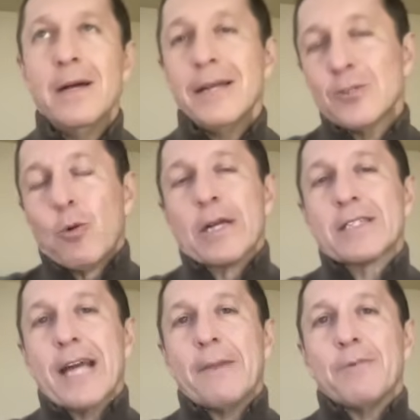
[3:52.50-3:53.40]
That's one
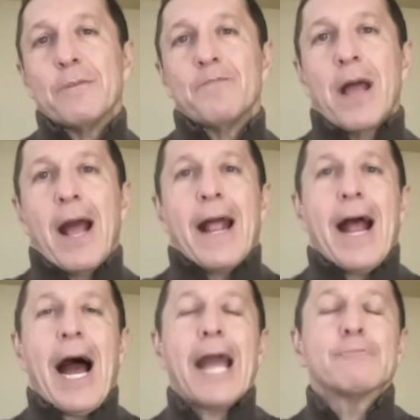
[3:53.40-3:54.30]
example.
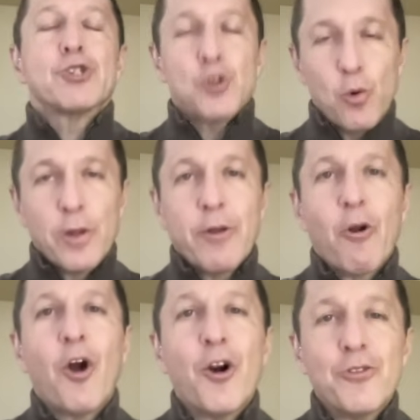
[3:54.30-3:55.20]
I am sure there
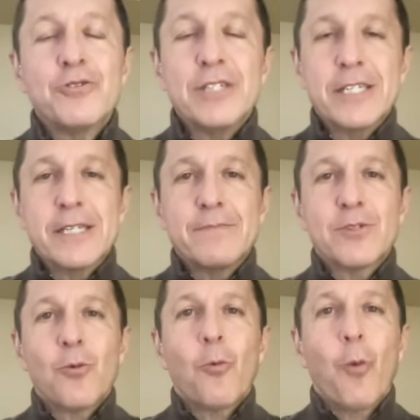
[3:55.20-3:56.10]
are other
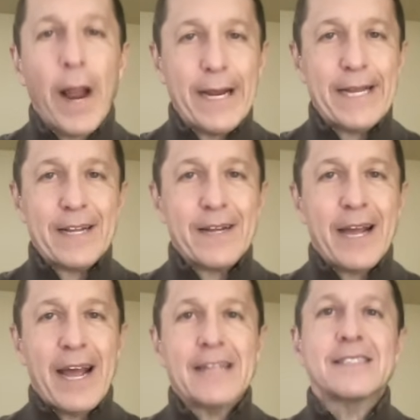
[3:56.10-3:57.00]
teams waiting
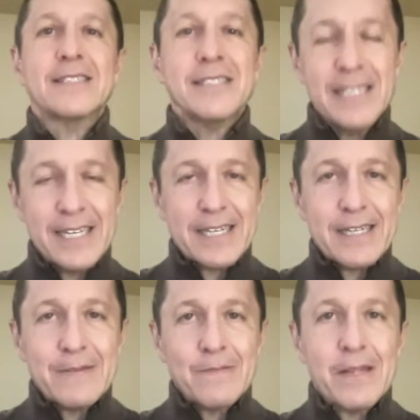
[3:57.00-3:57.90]
and
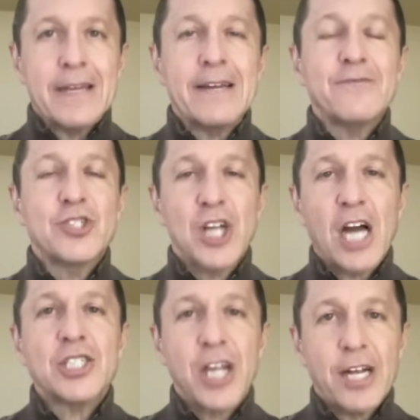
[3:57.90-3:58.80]
seeing if
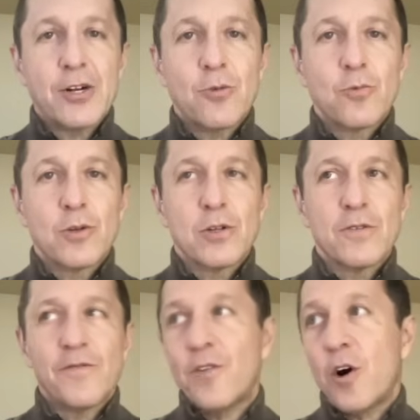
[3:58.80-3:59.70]
Josh Hader
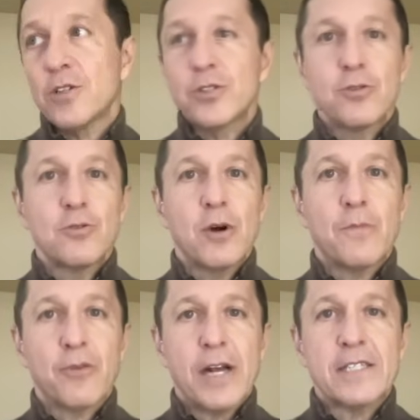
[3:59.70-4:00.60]
will fall to a
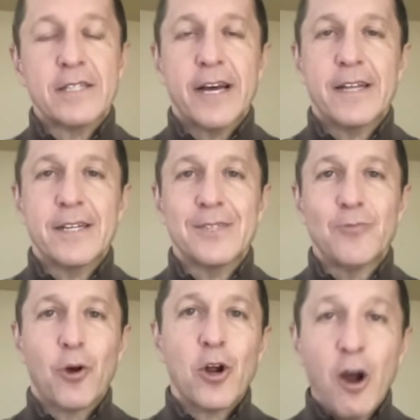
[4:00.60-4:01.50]
price that is
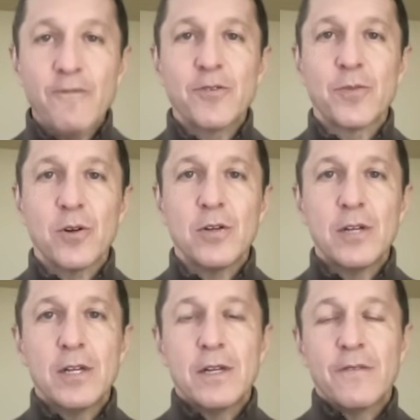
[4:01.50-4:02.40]
more comfortable
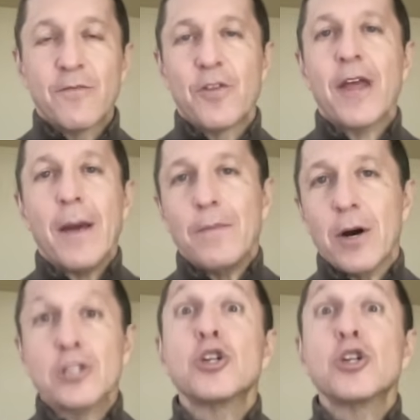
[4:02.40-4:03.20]
for them, a